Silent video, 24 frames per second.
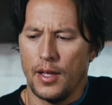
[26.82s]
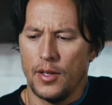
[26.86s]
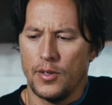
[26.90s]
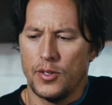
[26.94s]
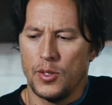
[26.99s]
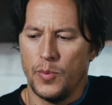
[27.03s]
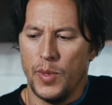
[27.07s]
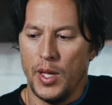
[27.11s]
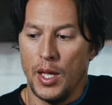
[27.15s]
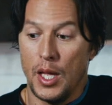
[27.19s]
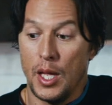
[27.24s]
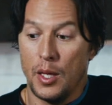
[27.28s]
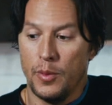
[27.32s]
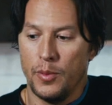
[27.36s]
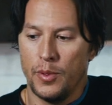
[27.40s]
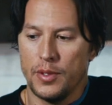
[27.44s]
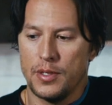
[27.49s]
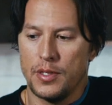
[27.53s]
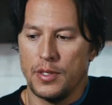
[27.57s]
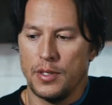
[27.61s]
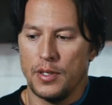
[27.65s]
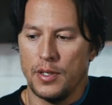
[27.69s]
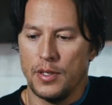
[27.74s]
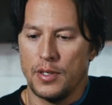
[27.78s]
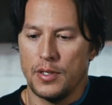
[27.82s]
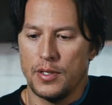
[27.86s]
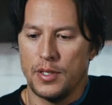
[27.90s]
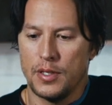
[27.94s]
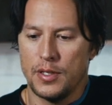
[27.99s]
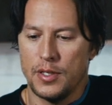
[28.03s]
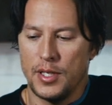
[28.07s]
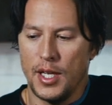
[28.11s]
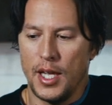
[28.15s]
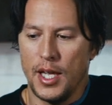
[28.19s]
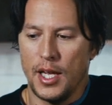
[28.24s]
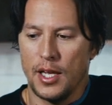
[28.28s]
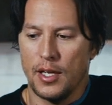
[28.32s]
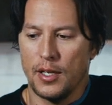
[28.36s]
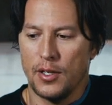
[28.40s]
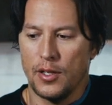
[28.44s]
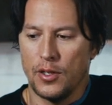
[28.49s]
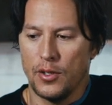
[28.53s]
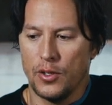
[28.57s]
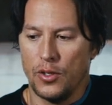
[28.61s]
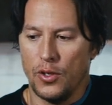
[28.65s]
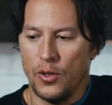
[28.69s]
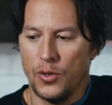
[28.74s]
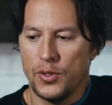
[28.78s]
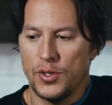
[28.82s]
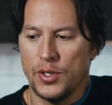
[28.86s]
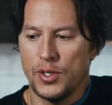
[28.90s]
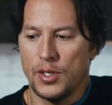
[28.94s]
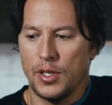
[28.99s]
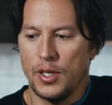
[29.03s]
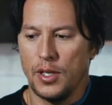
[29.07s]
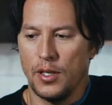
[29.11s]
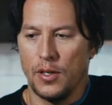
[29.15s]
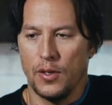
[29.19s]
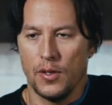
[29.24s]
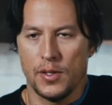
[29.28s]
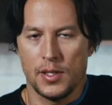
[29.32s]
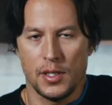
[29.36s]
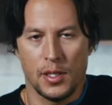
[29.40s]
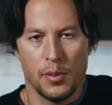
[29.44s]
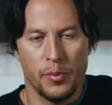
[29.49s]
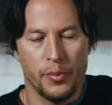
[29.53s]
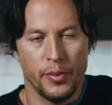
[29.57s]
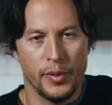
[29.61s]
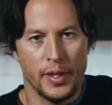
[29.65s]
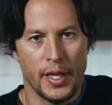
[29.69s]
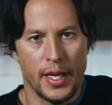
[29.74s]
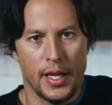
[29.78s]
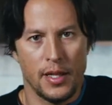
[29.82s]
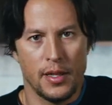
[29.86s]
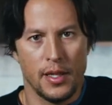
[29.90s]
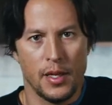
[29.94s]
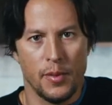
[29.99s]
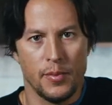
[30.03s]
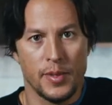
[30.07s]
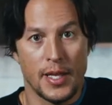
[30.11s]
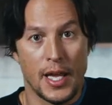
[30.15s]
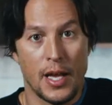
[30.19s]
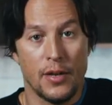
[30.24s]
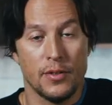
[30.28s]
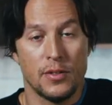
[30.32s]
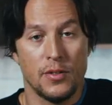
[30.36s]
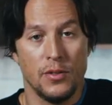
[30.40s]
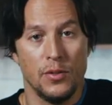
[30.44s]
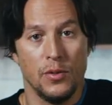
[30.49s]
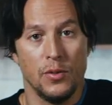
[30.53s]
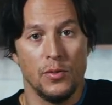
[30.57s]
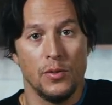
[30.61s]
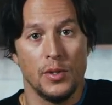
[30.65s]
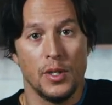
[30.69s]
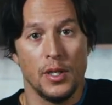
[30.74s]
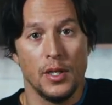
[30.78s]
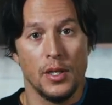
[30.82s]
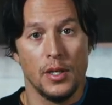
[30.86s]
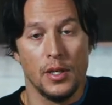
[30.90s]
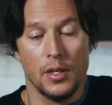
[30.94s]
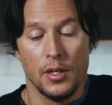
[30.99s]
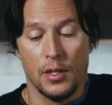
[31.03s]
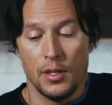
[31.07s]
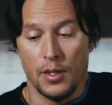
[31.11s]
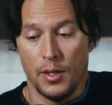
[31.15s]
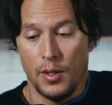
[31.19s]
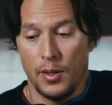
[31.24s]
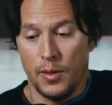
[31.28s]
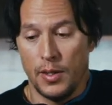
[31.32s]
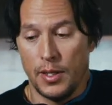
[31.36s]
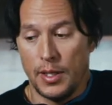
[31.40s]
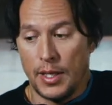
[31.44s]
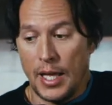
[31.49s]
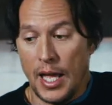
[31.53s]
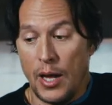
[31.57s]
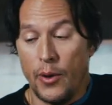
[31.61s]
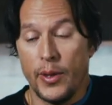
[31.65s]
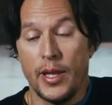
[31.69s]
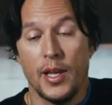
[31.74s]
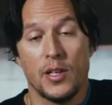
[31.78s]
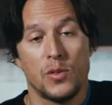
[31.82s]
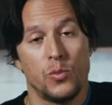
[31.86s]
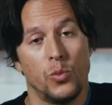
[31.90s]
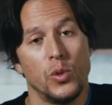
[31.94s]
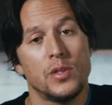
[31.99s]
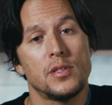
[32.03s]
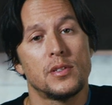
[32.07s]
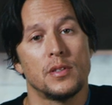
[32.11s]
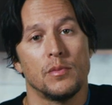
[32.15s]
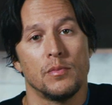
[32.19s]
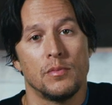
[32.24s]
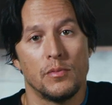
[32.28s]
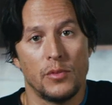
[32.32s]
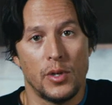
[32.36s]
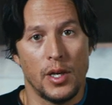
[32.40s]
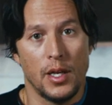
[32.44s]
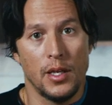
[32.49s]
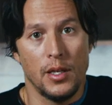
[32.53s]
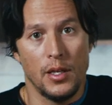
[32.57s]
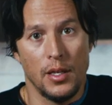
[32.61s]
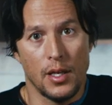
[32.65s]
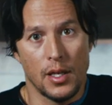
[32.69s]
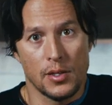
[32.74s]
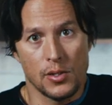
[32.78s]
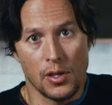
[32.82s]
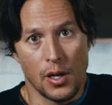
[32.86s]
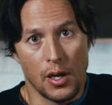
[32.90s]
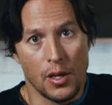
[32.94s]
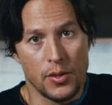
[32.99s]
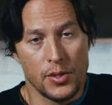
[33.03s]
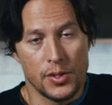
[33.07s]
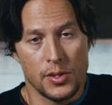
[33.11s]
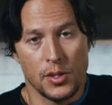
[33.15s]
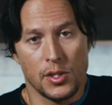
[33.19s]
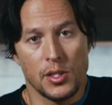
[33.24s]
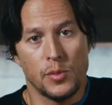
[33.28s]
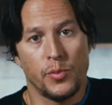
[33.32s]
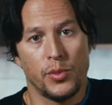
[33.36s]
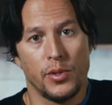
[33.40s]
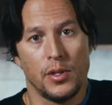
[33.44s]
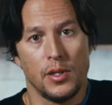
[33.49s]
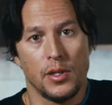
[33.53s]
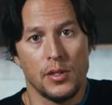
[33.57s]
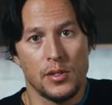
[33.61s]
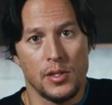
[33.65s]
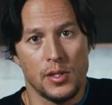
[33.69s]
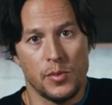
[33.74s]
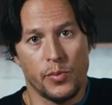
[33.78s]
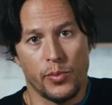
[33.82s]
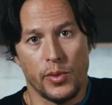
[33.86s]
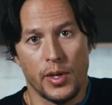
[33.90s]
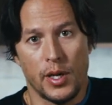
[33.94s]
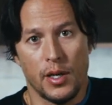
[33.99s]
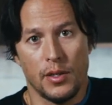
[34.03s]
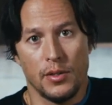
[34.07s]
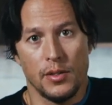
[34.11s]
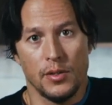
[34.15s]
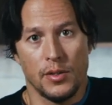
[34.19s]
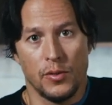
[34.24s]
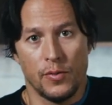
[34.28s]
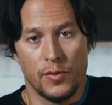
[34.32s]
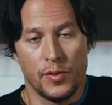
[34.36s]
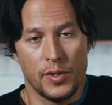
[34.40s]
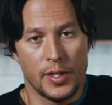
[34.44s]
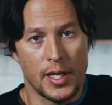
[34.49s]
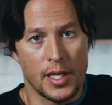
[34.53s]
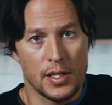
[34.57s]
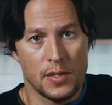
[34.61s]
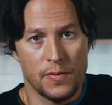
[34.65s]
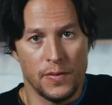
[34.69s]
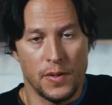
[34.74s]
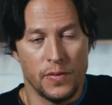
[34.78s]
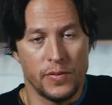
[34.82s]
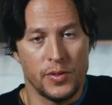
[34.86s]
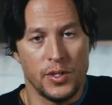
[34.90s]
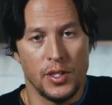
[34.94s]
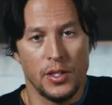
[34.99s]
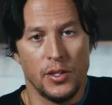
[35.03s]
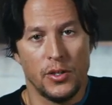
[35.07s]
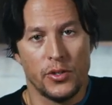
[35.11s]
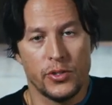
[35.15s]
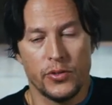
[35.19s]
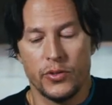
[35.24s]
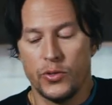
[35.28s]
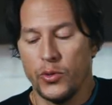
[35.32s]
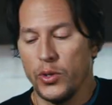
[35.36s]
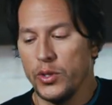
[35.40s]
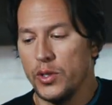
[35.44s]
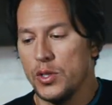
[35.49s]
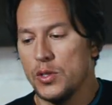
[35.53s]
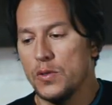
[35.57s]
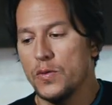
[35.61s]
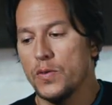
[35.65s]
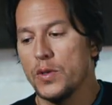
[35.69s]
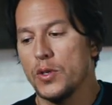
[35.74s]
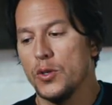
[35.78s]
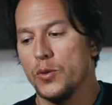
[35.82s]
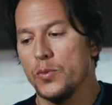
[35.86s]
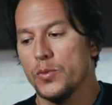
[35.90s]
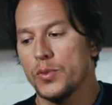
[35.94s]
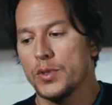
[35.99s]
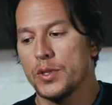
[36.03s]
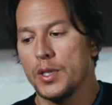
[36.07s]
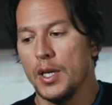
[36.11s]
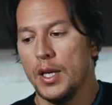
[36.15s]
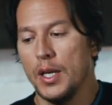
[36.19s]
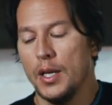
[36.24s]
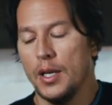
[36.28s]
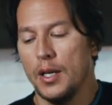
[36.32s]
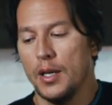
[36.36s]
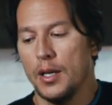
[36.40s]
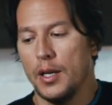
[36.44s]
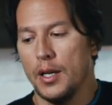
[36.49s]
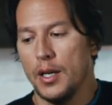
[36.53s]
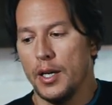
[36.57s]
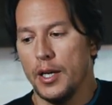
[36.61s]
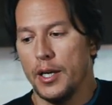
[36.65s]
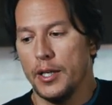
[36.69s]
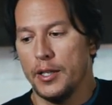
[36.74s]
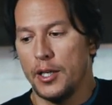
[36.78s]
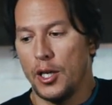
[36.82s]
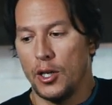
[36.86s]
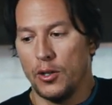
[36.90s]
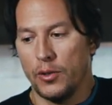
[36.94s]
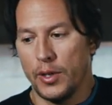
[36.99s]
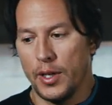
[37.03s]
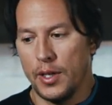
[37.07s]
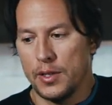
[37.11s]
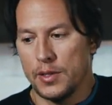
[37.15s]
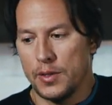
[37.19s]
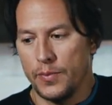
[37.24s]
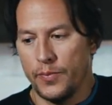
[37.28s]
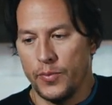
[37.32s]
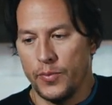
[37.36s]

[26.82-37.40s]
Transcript: to be able to take those skills and apply them now to now he has wisdom, right? He has all this experience he's brought in over the last 15 years of doing these films, not only